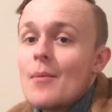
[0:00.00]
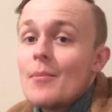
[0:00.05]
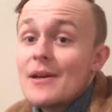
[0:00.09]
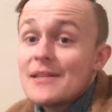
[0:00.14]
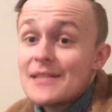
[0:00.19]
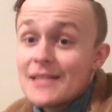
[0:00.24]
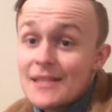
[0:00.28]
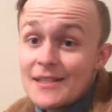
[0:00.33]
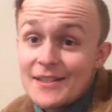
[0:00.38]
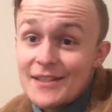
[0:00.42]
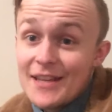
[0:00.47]
my
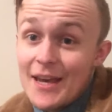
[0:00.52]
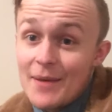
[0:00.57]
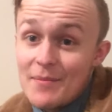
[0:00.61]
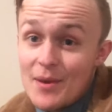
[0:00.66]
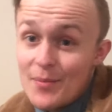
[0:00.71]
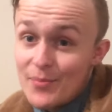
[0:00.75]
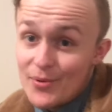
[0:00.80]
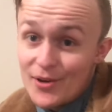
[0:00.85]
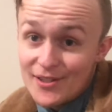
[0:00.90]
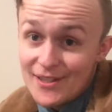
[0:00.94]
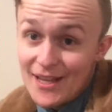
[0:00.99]
sister gave me
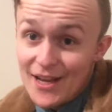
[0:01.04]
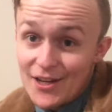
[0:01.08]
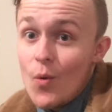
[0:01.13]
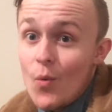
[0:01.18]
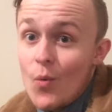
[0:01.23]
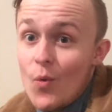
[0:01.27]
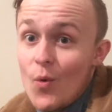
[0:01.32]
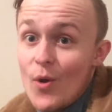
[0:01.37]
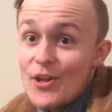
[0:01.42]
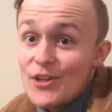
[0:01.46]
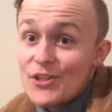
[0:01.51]
a present
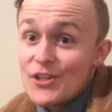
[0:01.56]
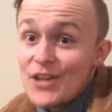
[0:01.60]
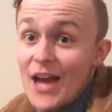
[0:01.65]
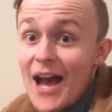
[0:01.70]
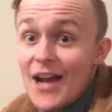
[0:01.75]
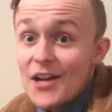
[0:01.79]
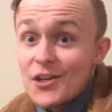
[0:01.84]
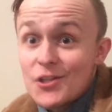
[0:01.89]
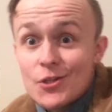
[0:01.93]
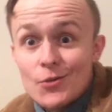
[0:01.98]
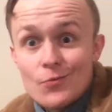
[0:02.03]
which
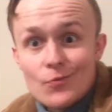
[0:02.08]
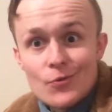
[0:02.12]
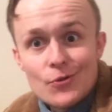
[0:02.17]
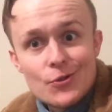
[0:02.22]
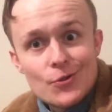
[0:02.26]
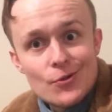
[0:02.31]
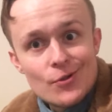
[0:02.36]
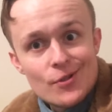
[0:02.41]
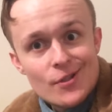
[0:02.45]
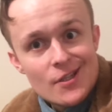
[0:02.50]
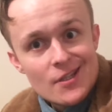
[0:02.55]
actually
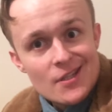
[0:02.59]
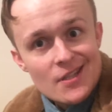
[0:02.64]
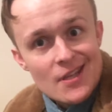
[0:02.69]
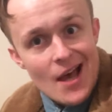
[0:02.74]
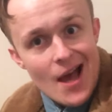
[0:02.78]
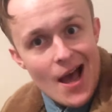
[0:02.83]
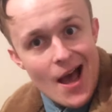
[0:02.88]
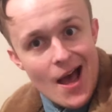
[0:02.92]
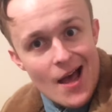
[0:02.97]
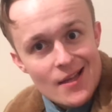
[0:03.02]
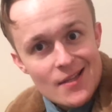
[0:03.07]
reduces
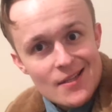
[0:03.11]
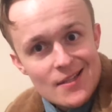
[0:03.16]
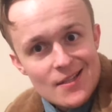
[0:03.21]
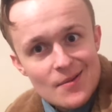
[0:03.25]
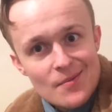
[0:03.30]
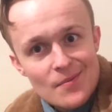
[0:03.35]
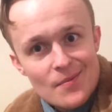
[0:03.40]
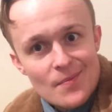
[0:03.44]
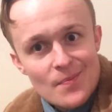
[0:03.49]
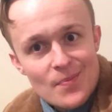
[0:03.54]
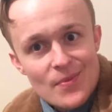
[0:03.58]
gas.
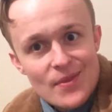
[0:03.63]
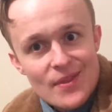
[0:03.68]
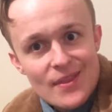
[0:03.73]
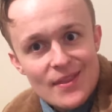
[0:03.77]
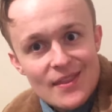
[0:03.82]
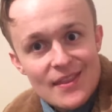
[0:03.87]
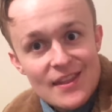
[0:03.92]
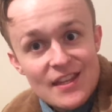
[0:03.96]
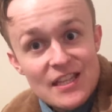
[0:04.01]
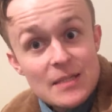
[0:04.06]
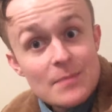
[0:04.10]

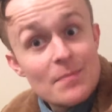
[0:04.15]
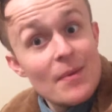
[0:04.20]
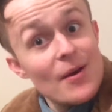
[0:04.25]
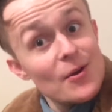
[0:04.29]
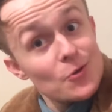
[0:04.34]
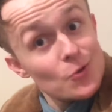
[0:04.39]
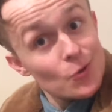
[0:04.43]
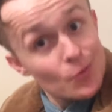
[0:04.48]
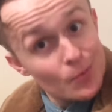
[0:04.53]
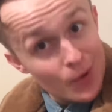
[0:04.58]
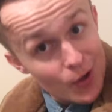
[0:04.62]

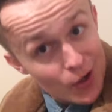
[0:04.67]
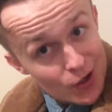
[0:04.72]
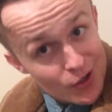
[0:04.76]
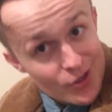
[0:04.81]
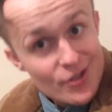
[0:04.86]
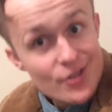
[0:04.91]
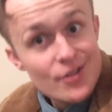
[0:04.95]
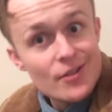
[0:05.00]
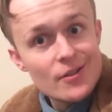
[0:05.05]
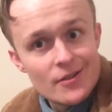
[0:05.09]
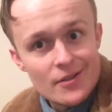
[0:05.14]
Special
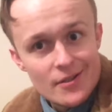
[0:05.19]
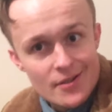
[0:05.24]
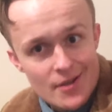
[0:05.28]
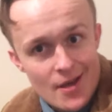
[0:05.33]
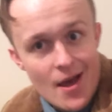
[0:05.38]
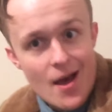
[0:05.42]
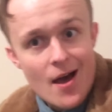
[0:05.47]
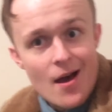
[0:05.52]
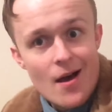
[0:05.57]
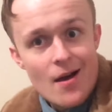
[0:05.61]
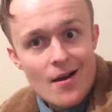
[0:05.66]
boxes,
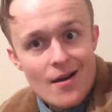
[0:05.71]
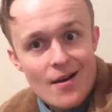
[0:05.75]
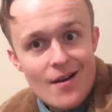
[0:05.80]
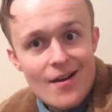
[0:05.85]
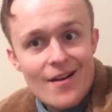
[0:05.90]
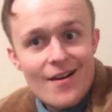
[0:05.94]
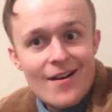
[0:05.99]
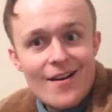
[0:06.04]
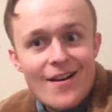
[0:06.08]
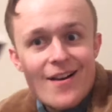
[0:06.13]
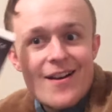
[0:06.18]
yeah.
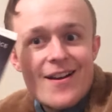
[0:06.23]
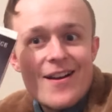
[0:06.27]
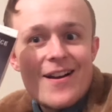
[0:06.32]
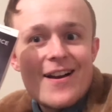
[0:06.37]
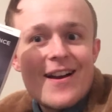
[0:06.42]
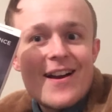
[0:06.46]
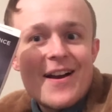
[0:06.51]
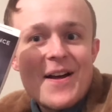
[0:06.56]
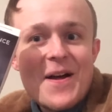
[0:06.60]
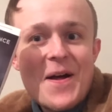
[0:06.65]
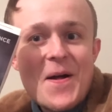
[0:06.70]

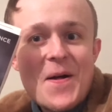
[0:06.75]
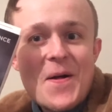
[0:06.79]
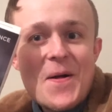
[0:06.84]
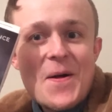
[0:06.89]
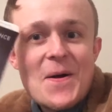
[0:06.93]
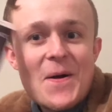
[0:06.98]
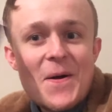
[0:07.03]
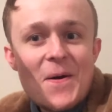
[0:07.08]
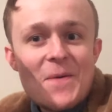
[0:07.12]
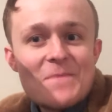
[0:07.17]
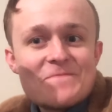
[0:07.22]

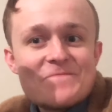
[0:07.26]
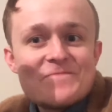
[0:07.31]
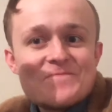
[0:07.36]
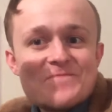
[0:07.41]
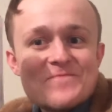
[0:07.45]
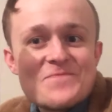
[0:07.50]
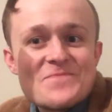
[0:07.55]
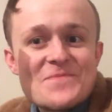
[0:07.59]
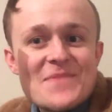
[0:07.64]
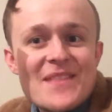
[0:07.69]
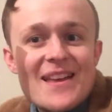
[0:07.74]
Um,
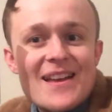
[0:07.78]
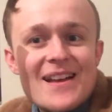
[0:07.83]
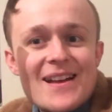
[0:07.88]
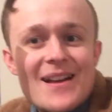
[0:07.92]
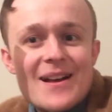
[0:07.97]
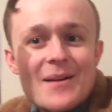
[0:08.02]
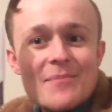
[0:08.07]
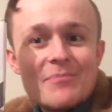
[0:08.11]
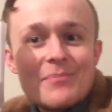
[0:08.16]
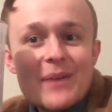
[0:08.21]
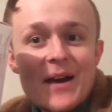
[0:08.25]

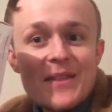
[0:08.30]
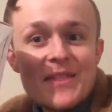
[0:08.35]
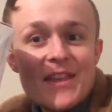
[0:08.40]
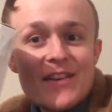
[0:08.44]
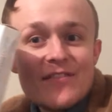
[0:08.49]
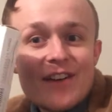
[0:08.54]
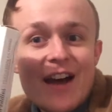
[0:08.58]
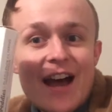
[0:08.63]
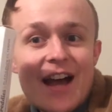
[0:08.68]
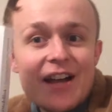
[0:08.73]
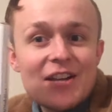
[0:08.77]
but I
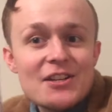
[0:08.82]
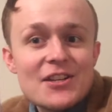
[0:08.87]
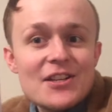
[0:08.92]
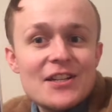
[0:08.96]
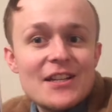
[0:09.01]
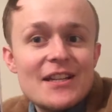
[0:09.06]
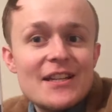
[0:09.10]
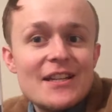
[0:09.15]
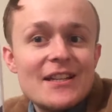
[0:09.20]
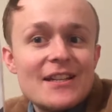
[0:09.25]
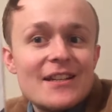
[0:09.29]
never
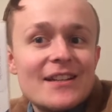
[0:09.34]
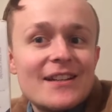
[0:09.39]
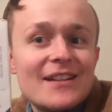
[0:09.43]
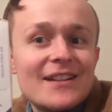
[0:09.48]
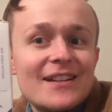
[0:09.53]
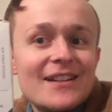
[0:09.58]
actually